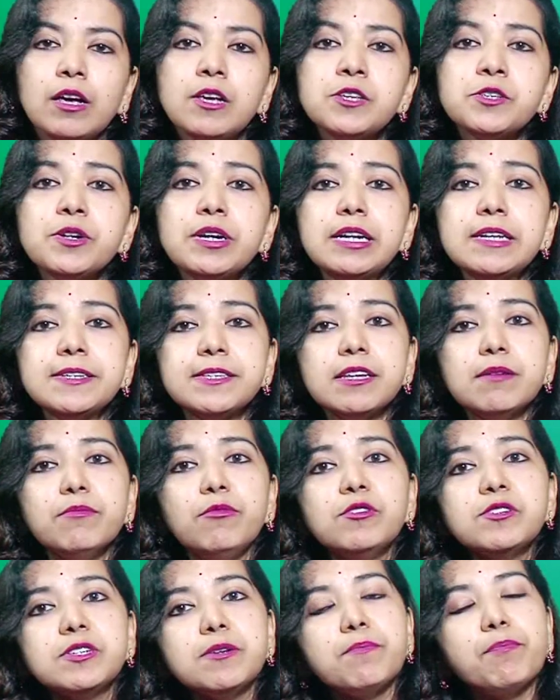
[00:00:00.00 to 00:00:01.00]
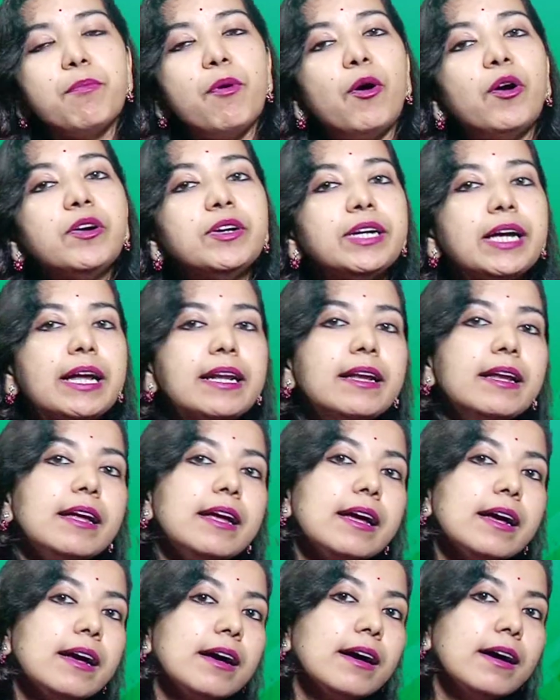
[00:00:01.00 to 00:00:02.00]
So it is the most important
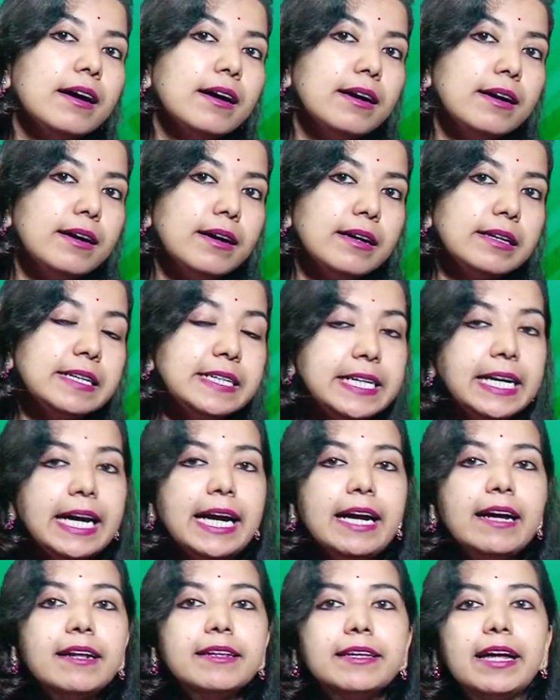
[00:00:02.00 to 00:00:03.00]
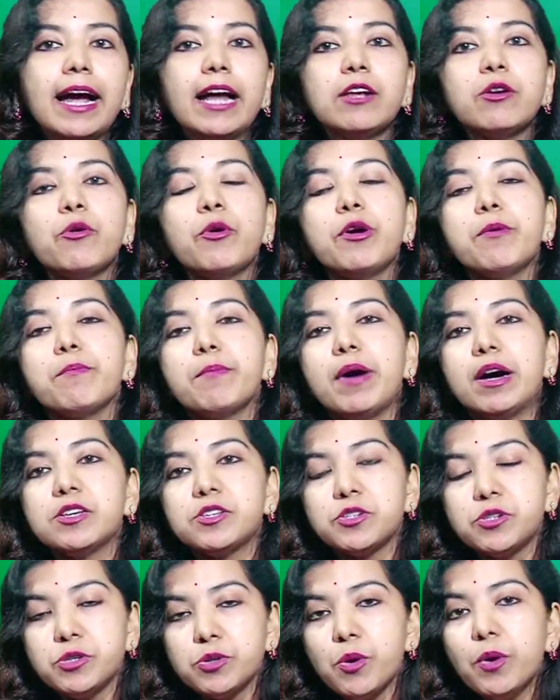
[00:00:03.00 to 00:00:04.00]
thing that we
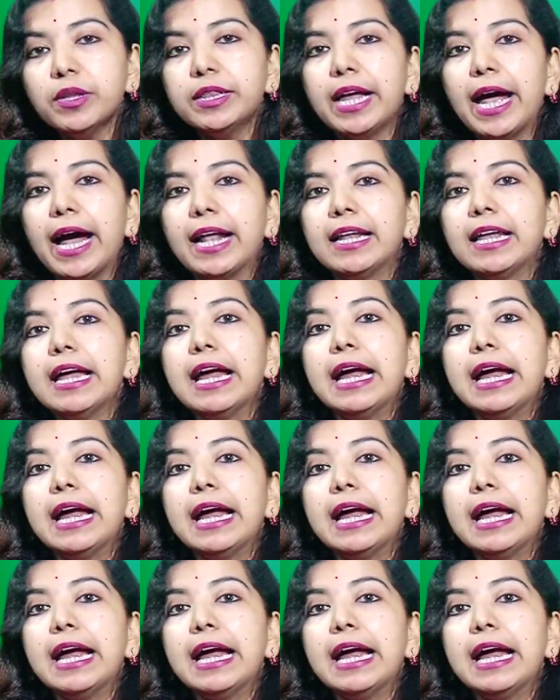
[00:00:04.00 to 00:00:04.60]
must know, that